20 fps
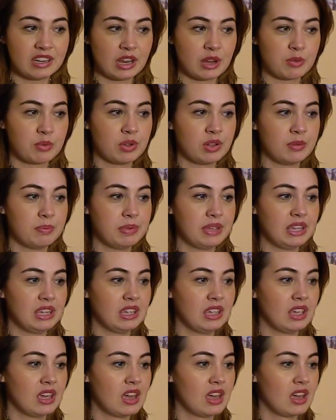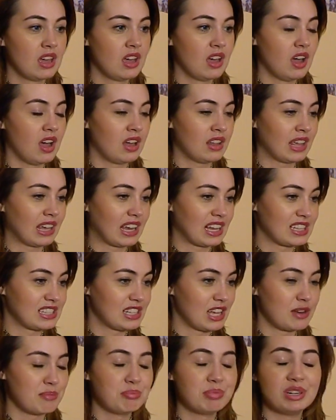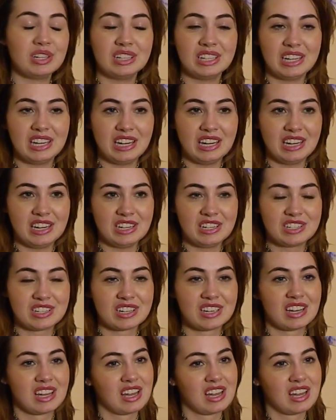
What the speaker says: They will be, like I said, bullied.